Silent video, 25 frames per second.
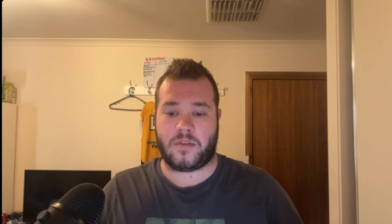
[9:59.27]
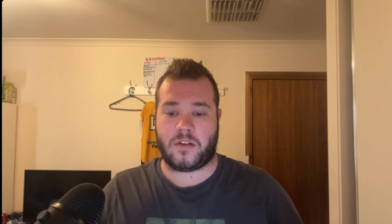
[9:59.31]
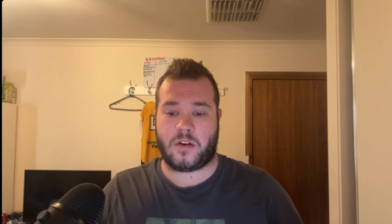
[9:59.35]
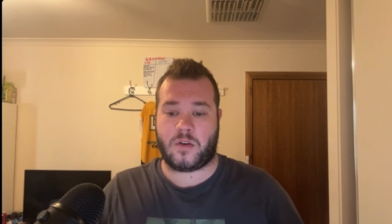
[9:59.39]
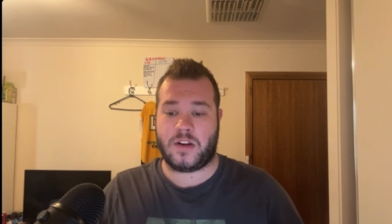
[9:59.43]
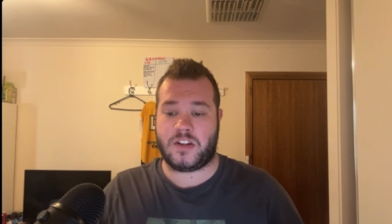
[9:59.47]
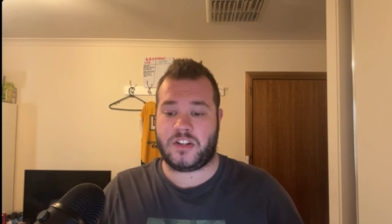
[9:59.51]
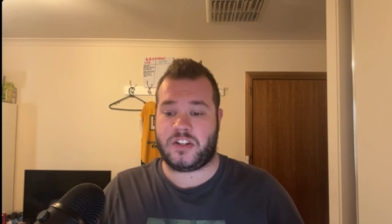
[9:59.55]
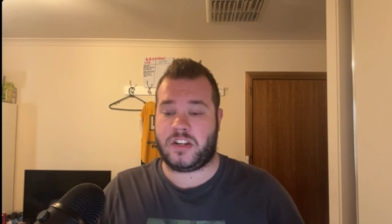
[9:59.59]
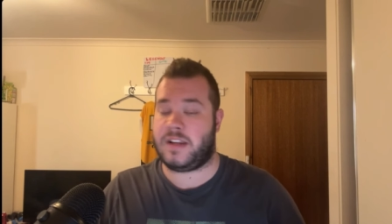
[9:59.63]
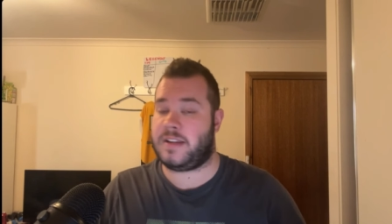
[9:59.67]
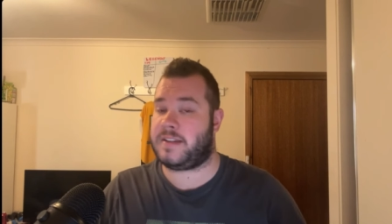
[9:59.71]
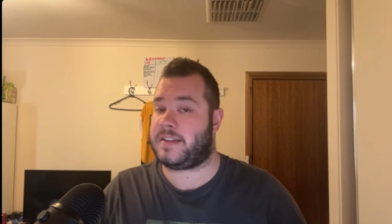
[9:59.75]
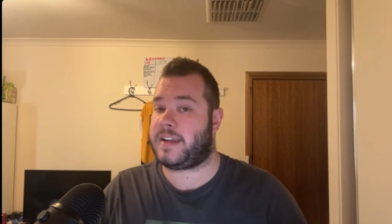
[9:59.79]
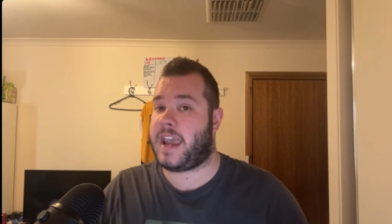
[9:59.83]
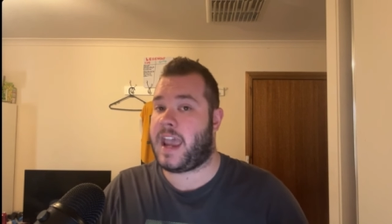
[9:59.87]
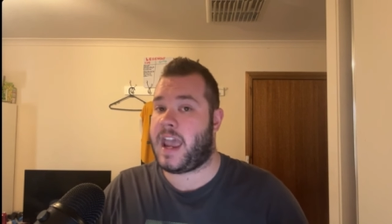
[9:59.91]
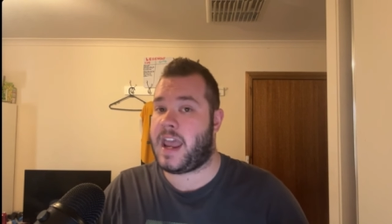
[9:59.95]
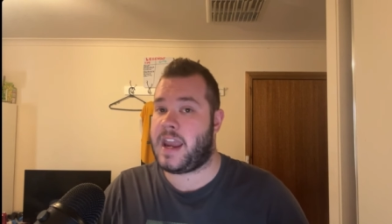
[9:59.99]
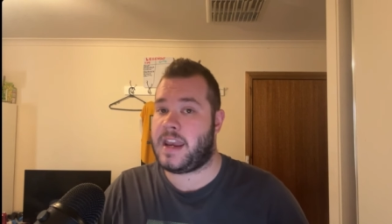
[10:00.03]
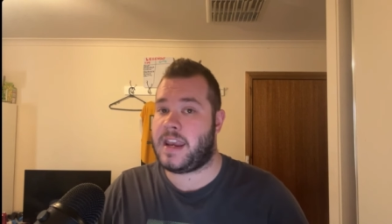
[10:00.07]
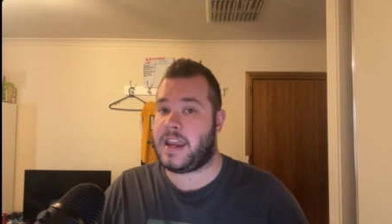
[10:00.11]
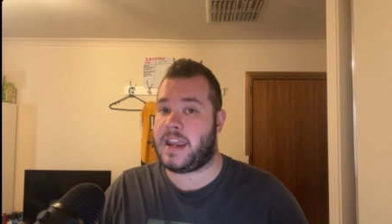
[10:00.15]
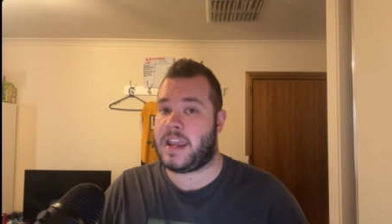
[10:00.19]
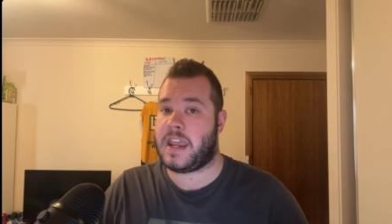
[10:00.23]
question is,
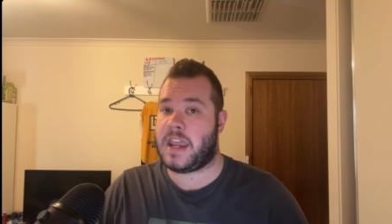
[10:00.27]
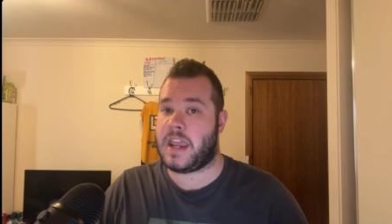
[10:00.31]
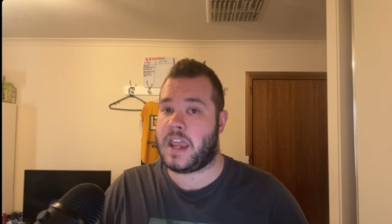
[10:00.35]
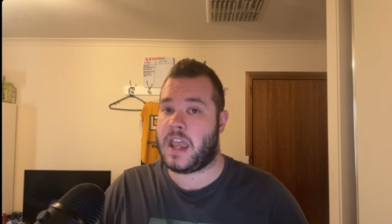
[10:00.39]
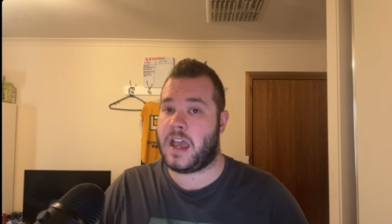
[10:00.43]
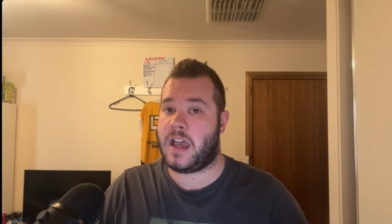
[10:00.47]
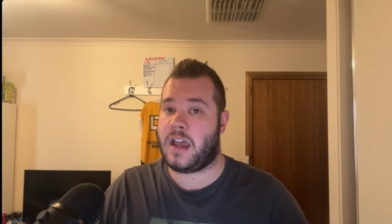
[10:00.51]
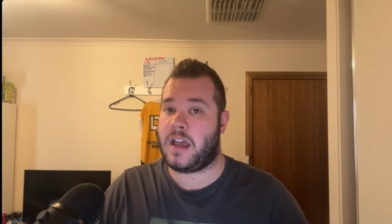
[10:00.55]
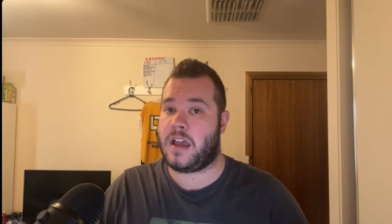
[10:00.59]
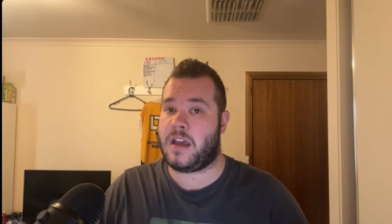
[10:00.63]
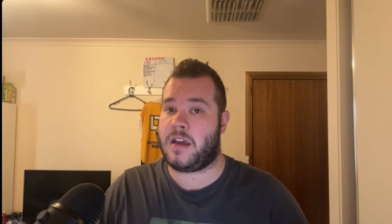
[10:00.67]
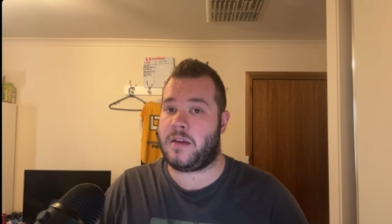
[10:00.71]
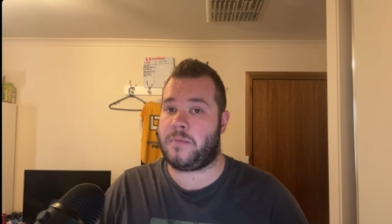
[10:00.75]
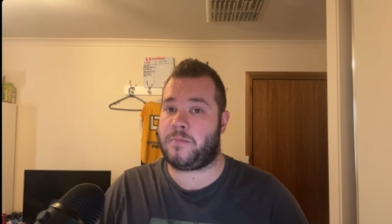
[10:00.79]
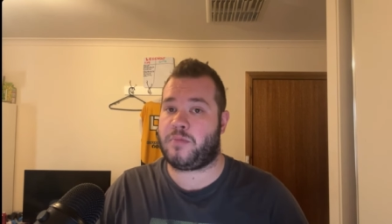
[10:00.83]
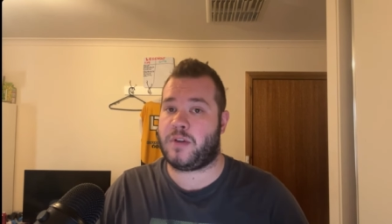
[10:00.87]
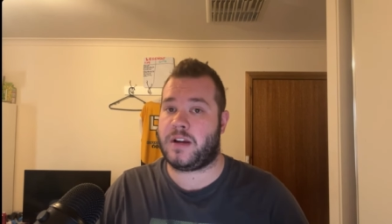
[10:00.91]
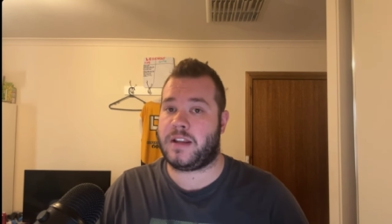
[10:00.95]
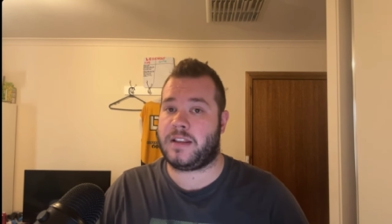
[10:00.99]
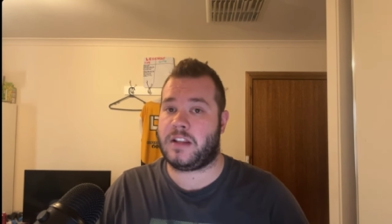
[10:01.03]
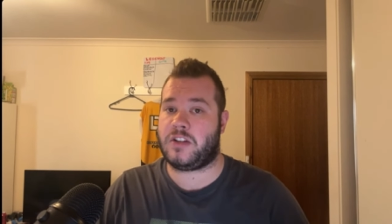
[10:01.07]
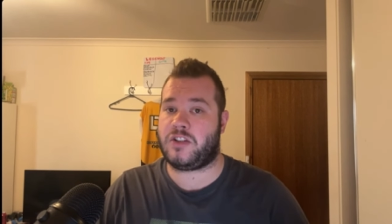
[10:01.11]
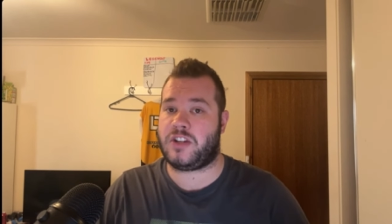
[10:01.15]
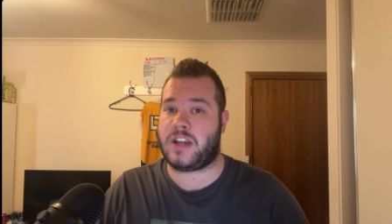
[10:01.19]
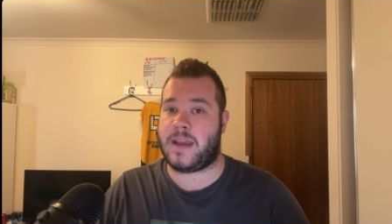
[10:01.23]
can he
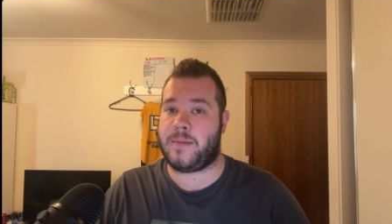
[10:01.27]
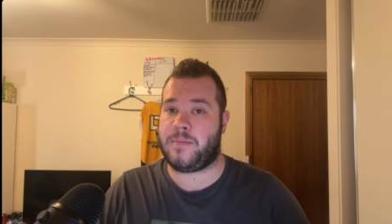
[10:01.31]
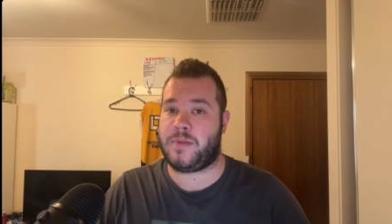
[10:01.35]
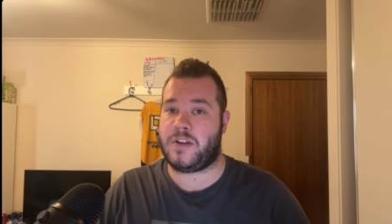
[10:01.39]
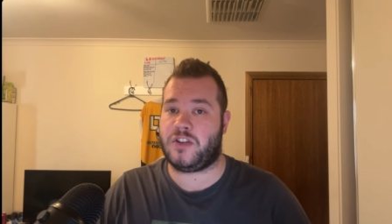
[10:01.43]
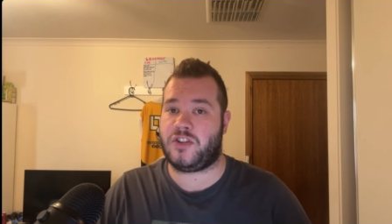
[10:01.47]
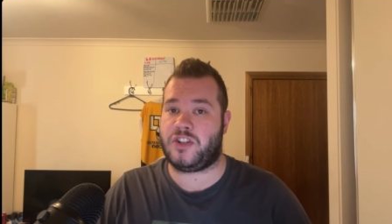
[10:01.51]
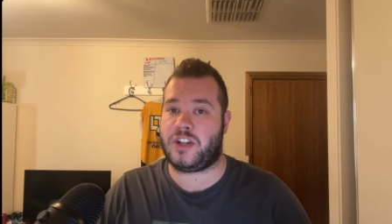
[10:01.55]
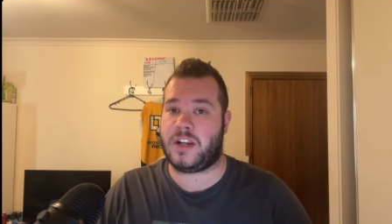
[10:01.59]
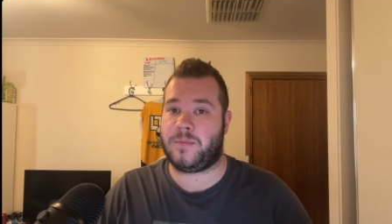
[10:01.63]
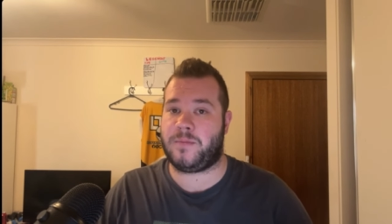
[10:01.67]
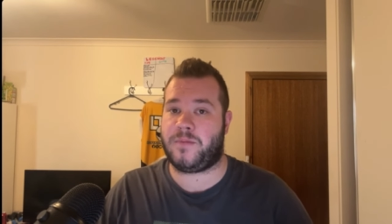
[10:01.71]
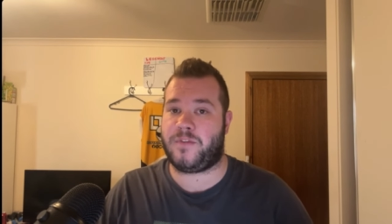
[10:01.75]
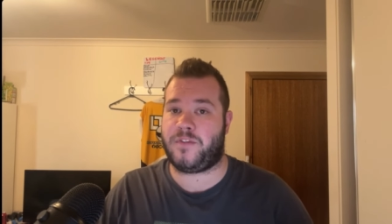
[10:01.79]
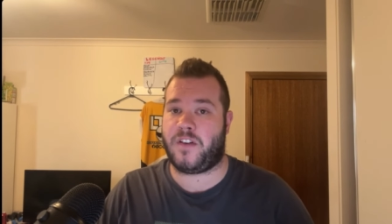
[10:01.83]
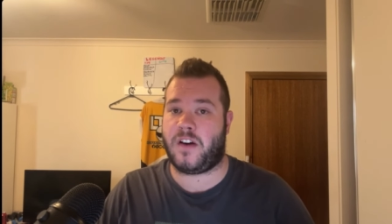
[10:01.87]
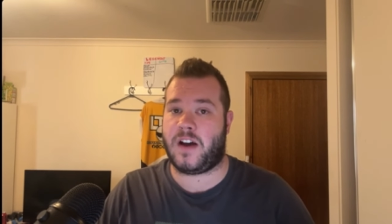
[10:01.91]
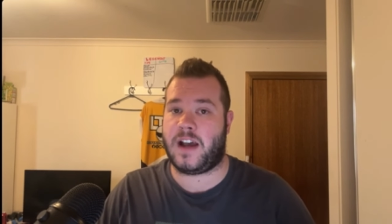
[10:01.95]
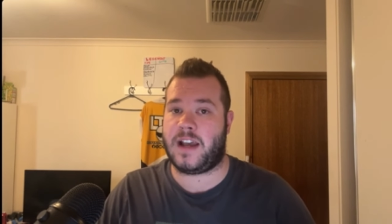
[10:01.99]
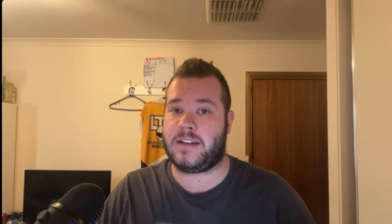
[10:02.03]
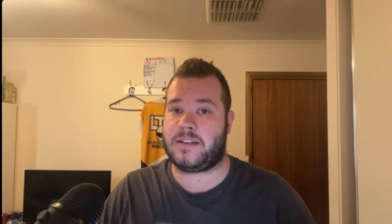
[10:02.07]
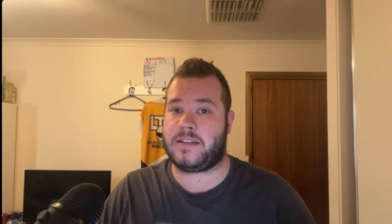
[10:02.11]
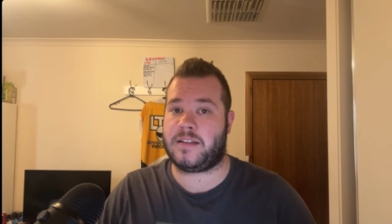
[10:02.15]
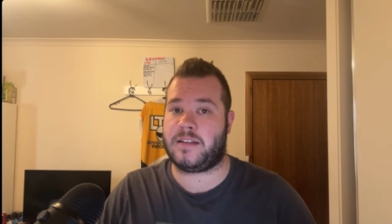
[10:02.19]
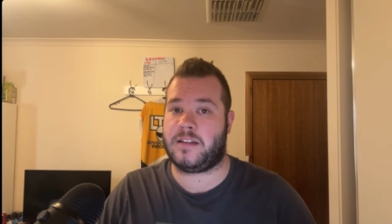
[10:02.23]
bring the championship
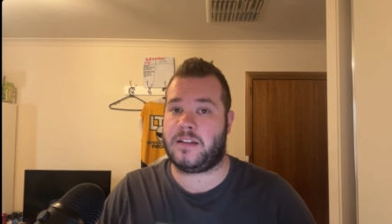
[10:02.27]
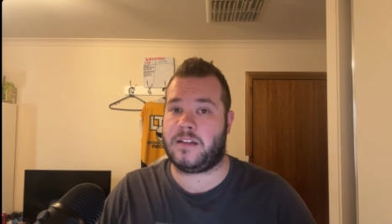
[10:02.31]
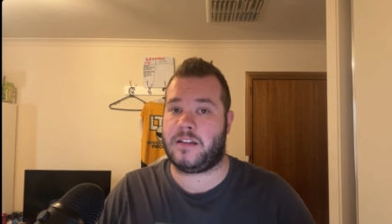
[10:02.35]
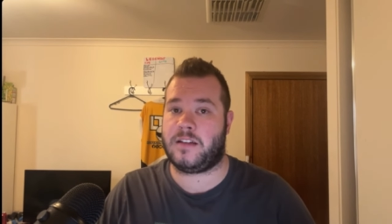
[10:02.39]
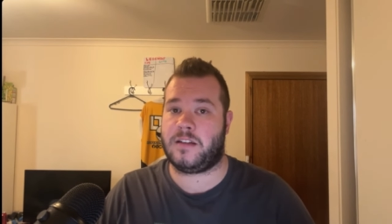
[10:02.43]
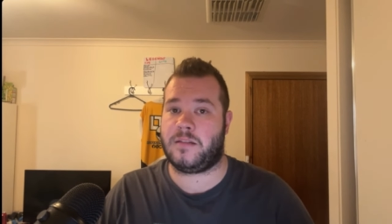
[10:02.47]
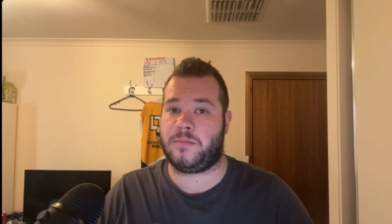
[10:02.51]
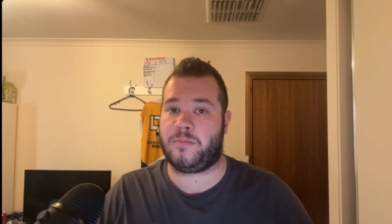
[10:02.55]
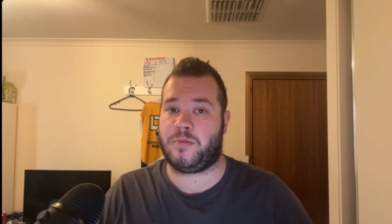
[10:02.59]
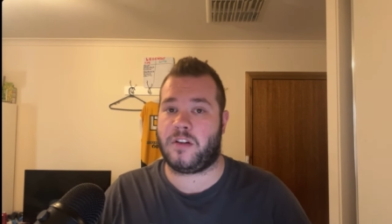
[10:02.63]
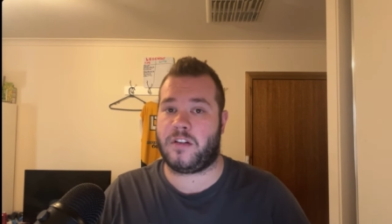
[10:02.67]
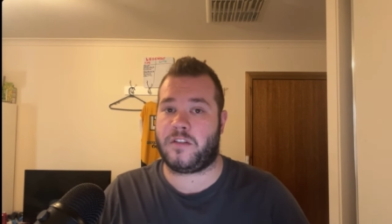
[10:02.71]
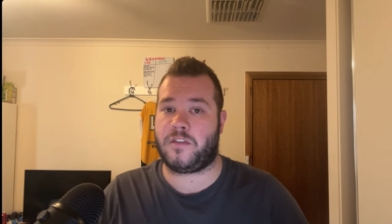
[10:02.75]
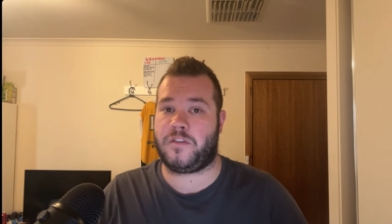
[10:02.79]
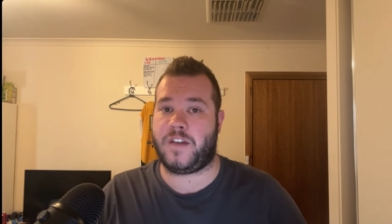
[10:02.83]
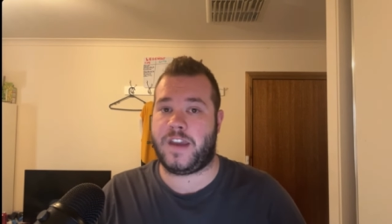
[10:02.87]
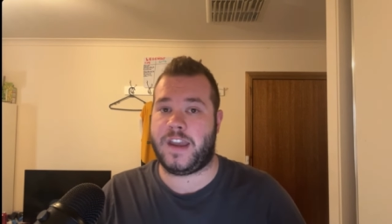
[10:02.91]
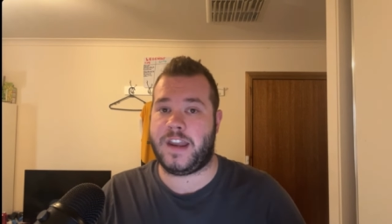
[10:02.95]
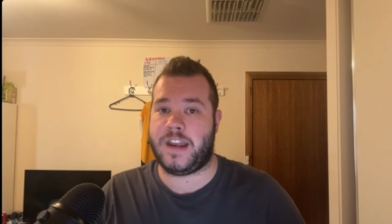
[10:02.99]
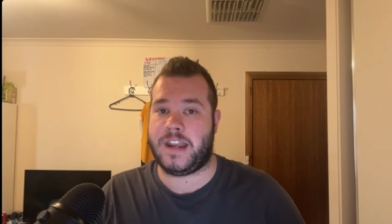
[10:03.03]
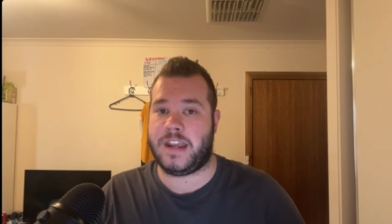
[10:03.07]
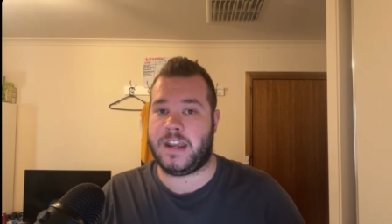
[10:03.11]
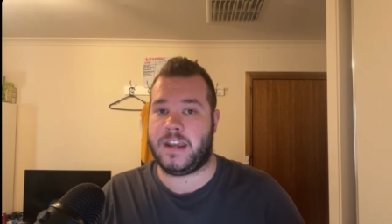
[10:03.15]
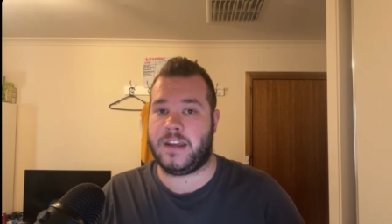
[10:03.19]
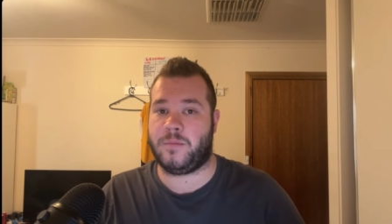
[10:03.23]
fight to Brock
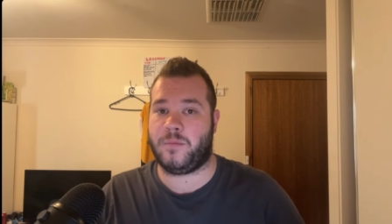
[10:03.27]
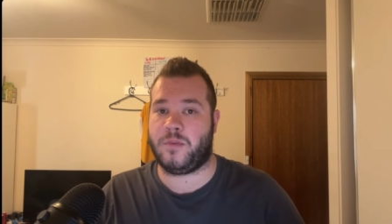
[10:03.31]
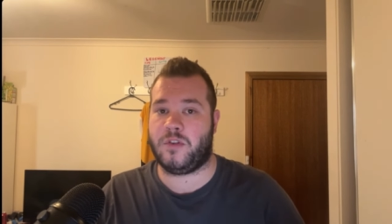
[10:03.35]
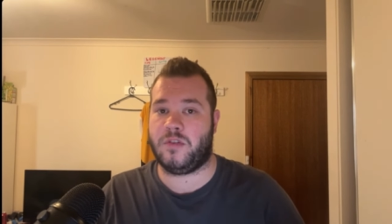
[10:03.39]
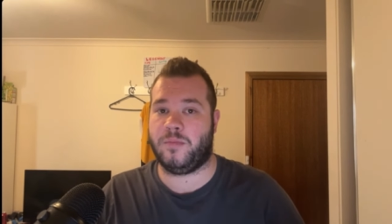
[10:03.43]
Feeney and Will